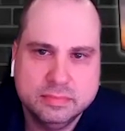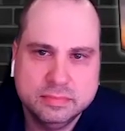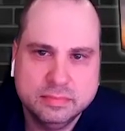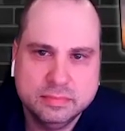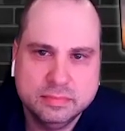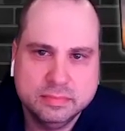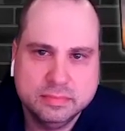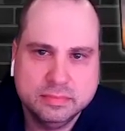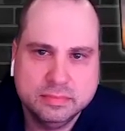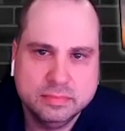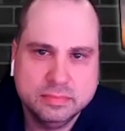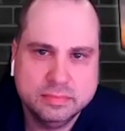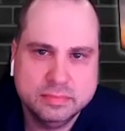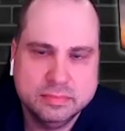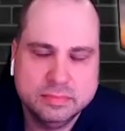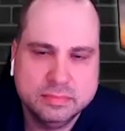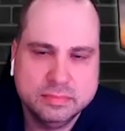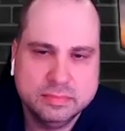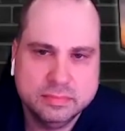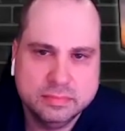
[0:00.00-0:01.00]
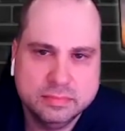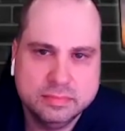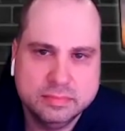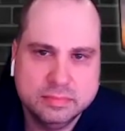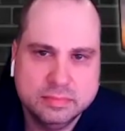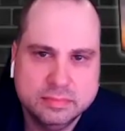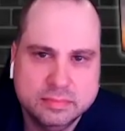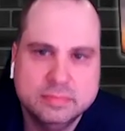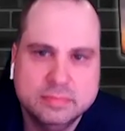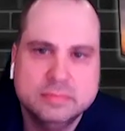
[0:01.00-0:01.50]

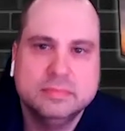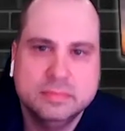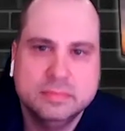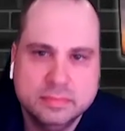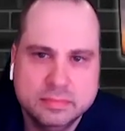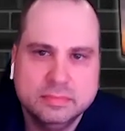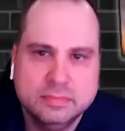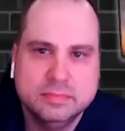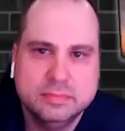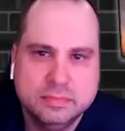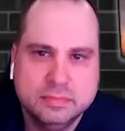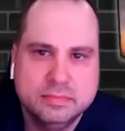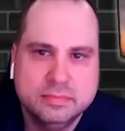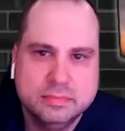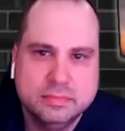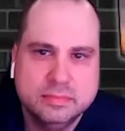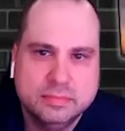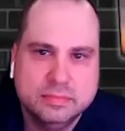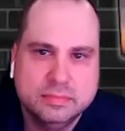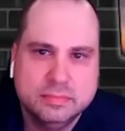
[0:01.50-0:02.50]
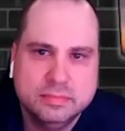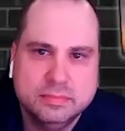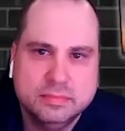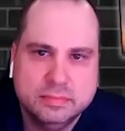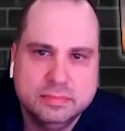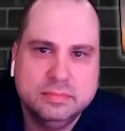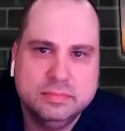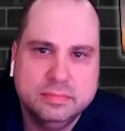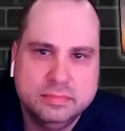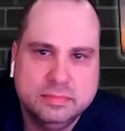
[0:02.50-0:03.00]

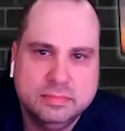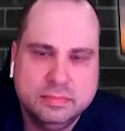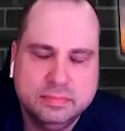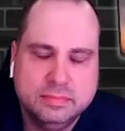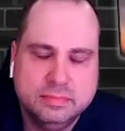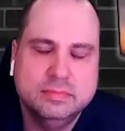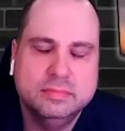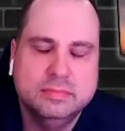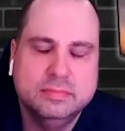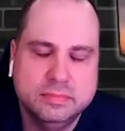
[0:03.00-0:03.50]
This person isn't speaking.